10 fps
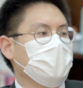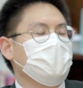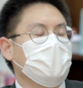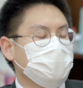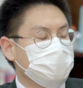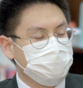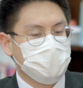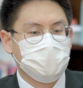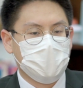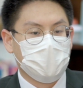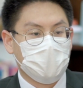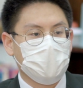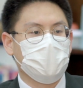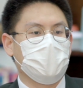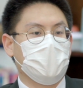And they feel that
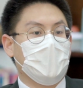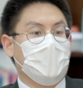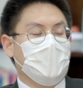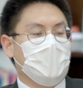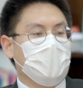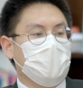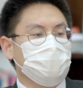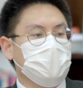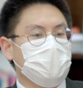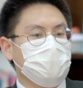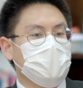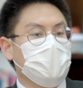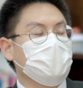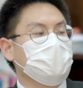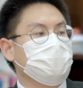okay, we
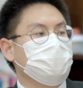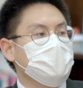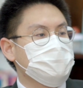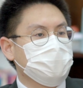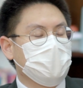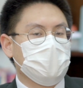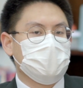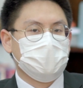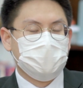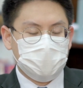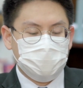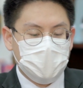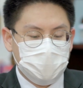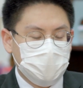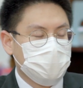can reach the
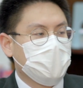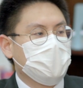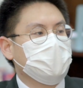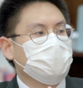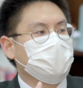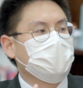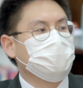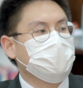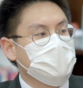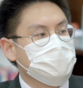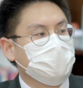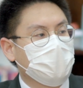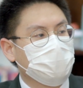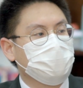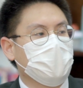people can reach the
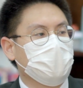government